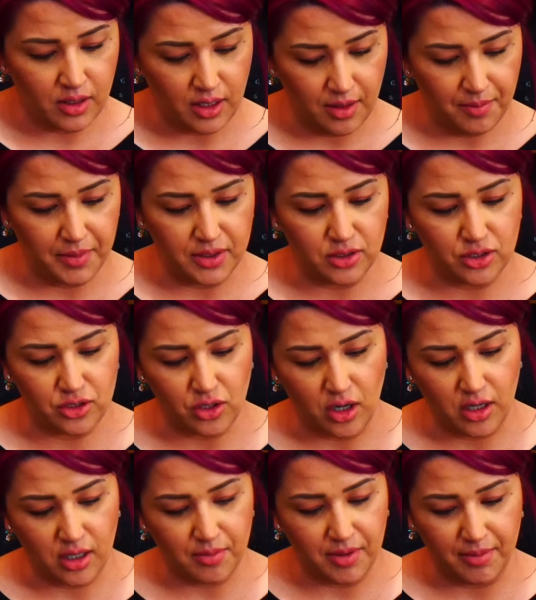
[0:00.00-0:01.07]
Yep, and
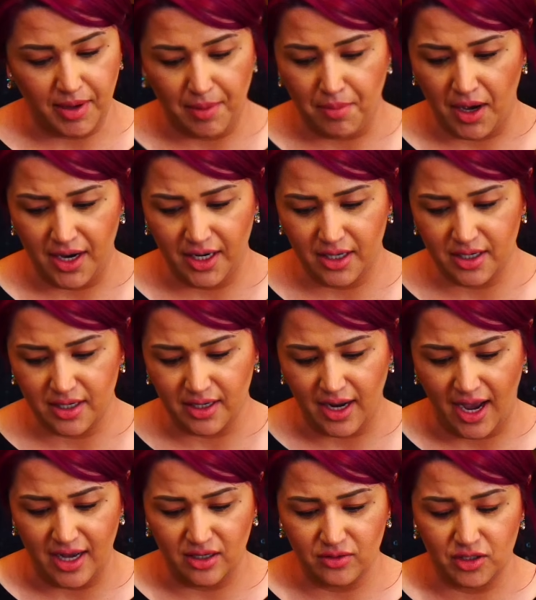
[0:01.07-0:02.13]
stronger, but my body couldn't
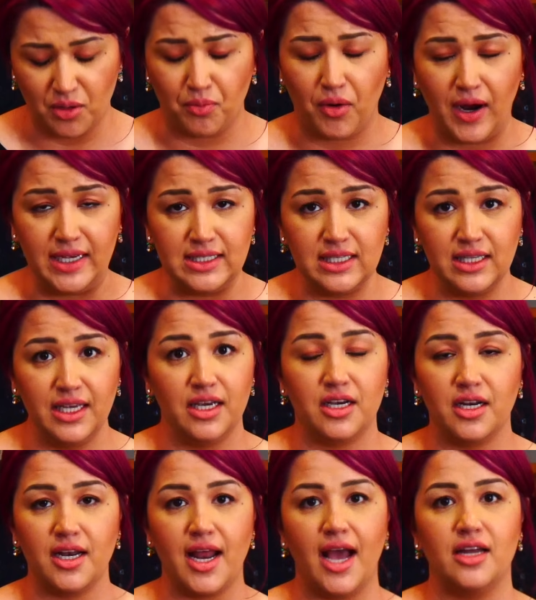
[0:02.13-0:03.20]
handle, surprisingly, it
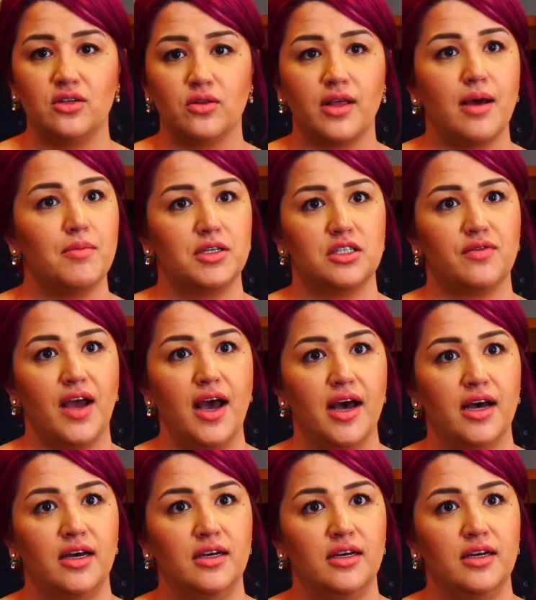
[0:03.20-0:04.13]
couldn't handle that much fat.